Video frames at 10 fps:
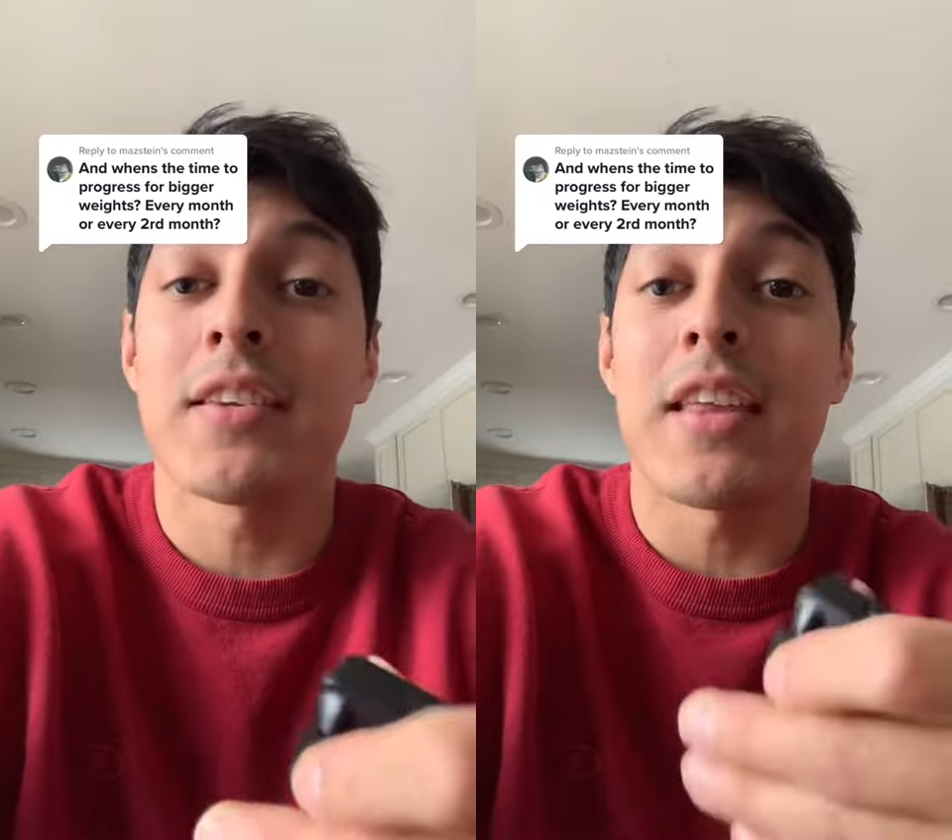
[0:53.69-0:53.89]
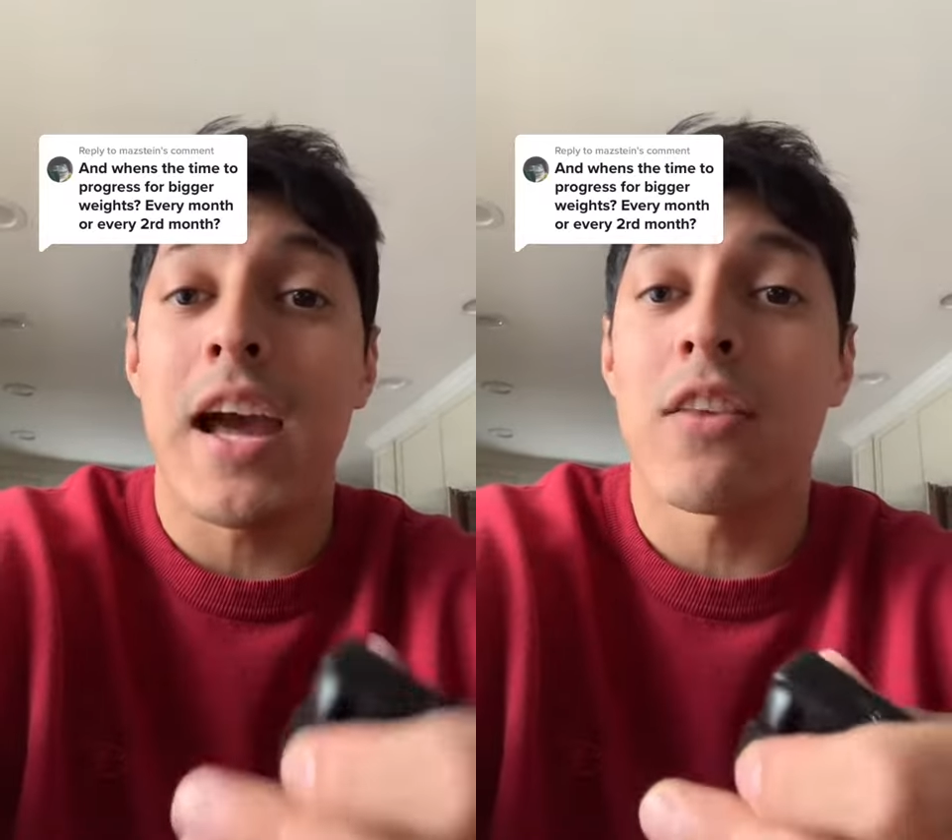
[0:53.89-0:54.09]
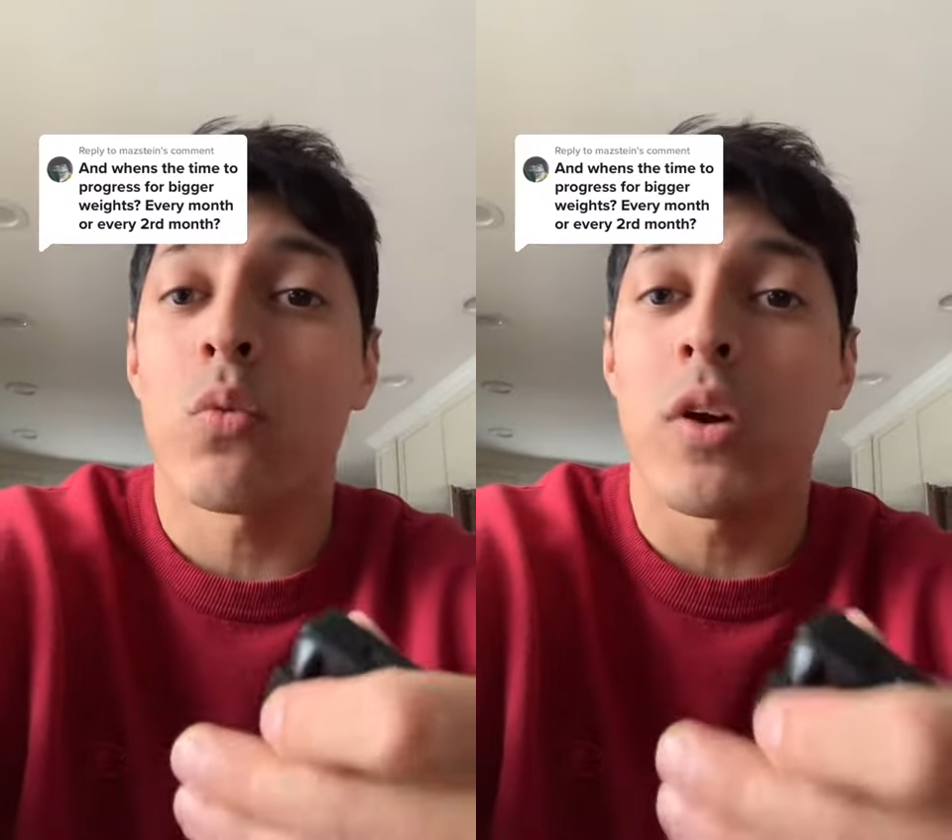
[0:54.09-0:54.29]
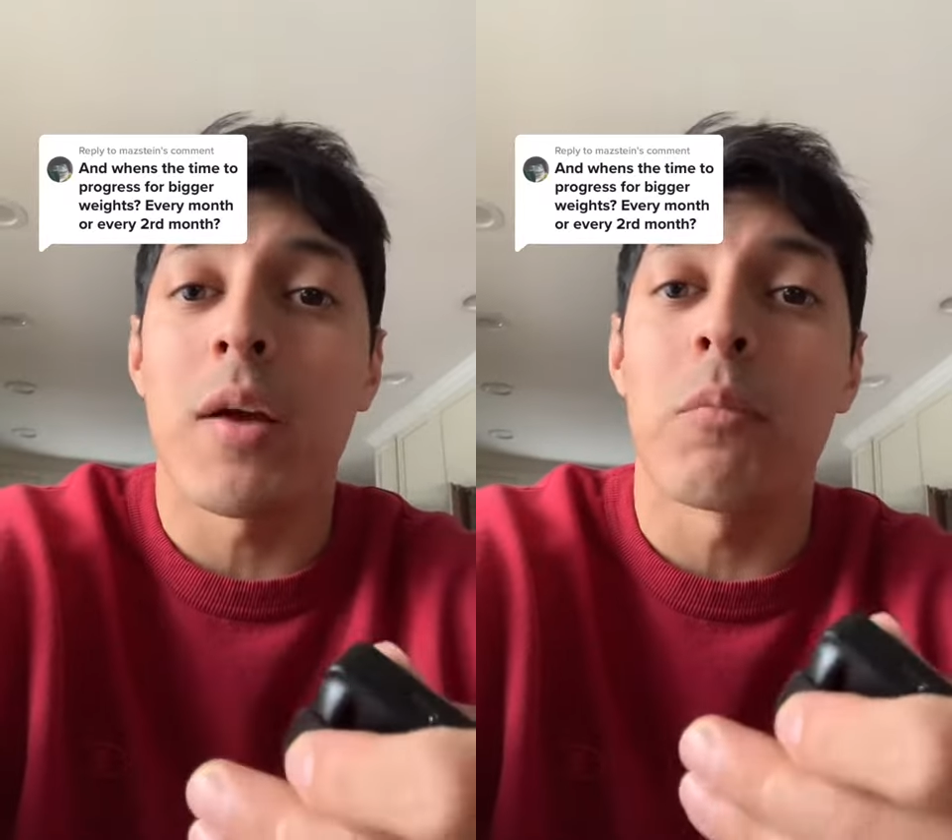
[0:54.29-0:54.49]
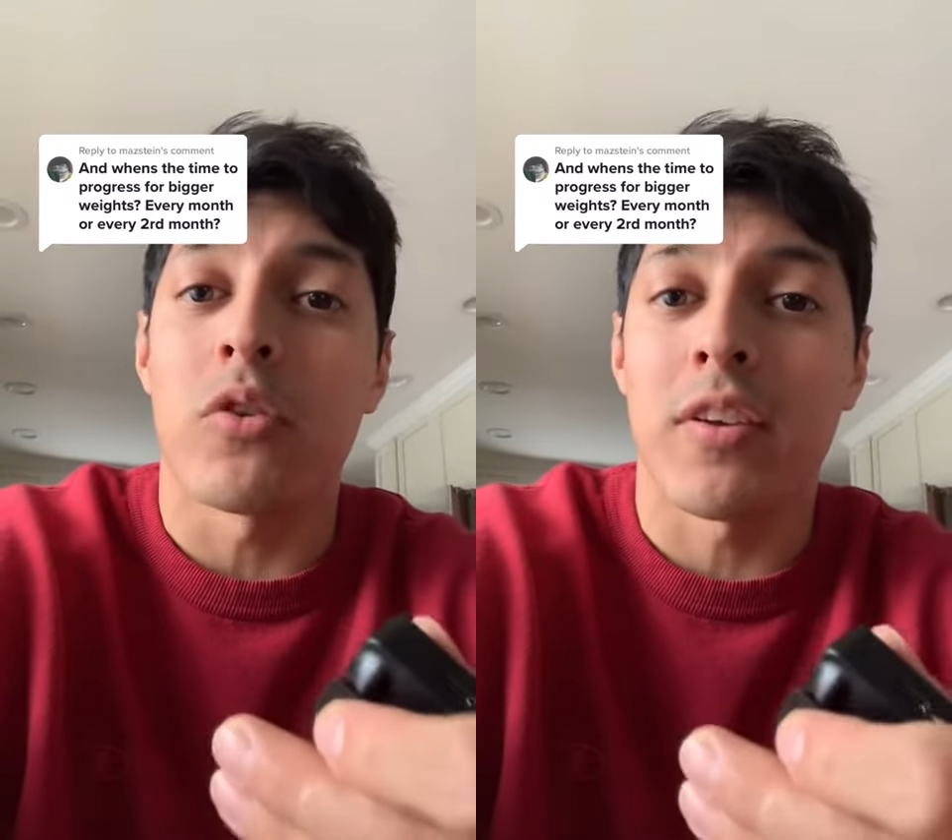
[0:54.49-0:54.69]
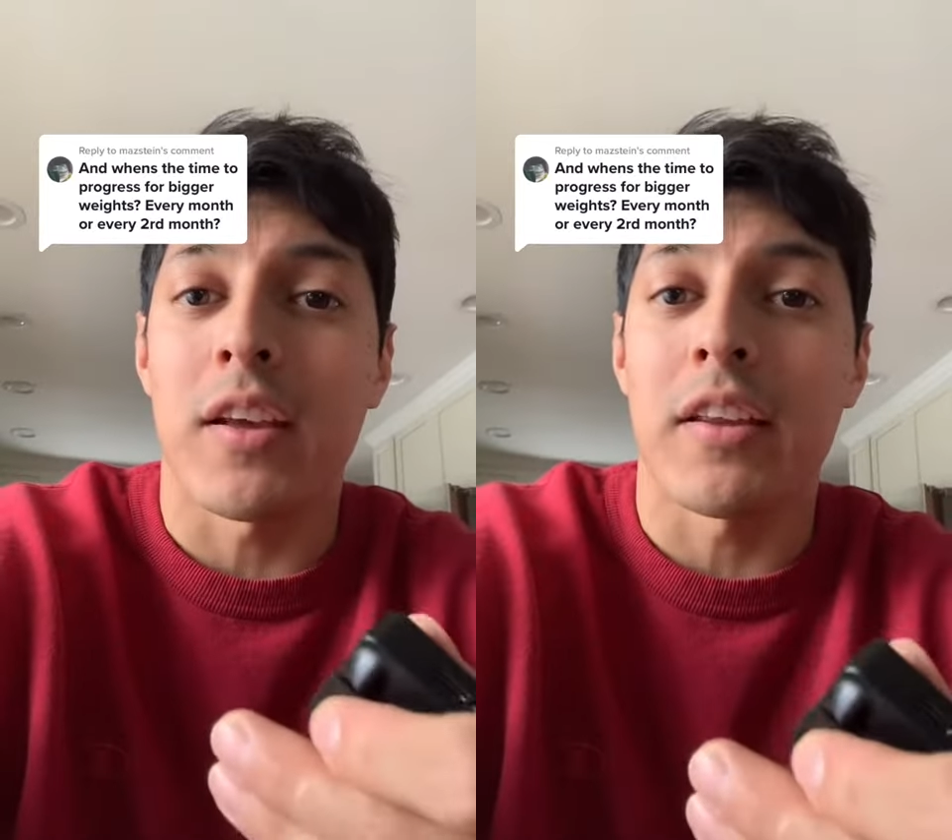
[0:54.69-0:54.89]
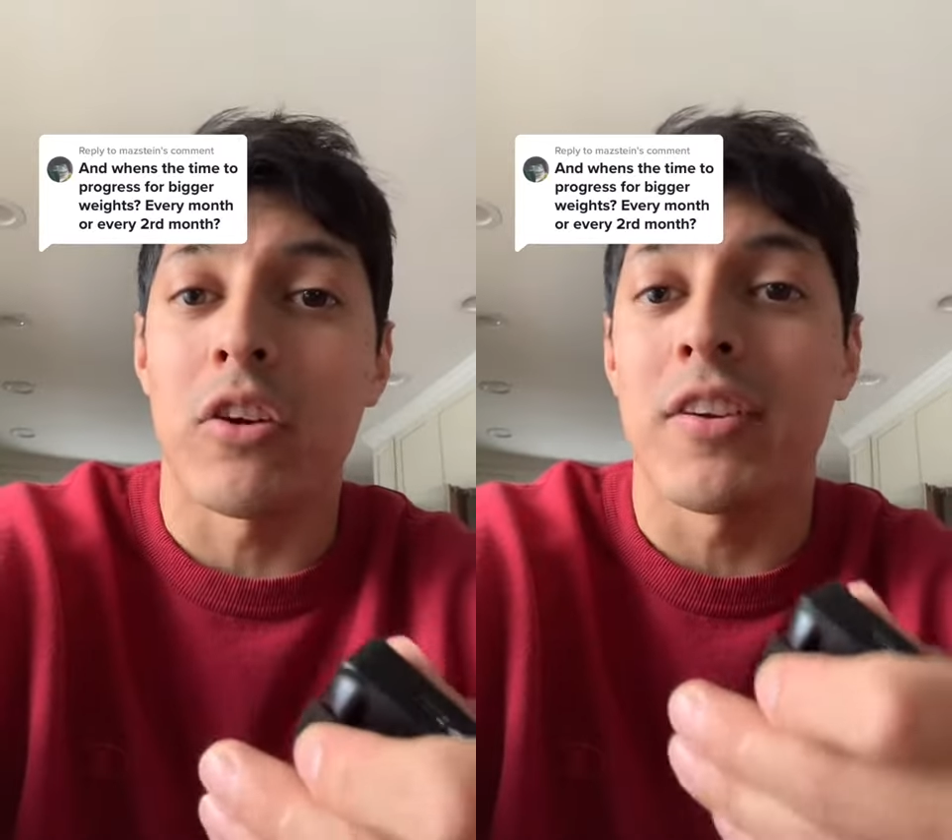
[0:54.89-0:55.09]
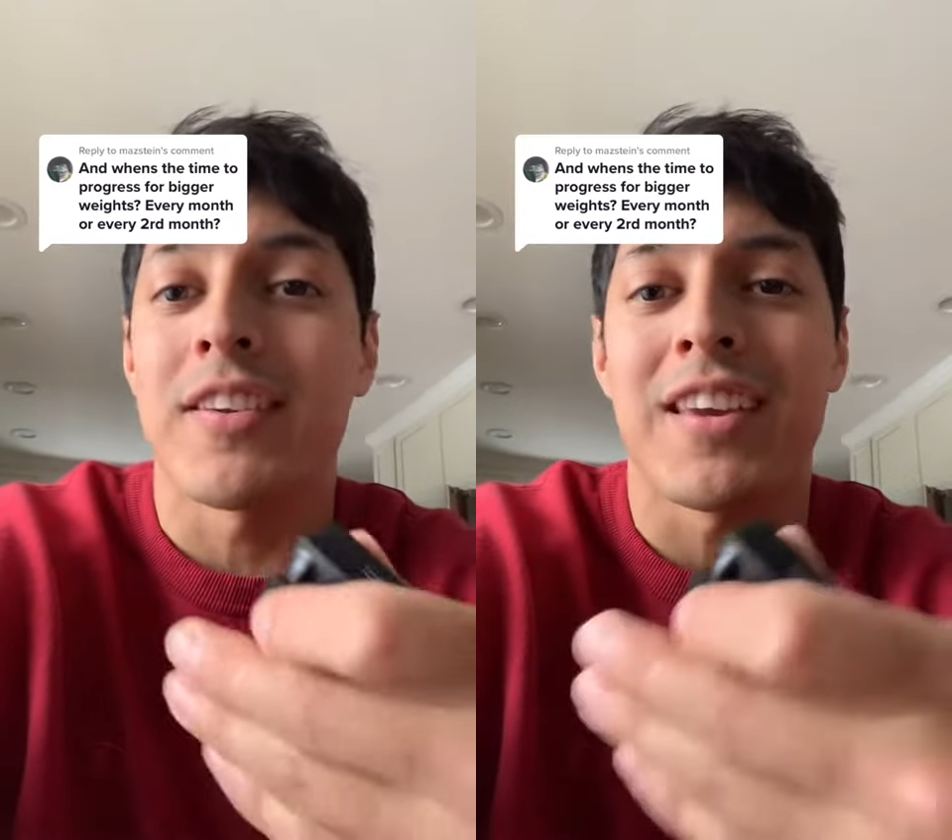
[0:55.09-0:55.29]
that's where I'm most likely going to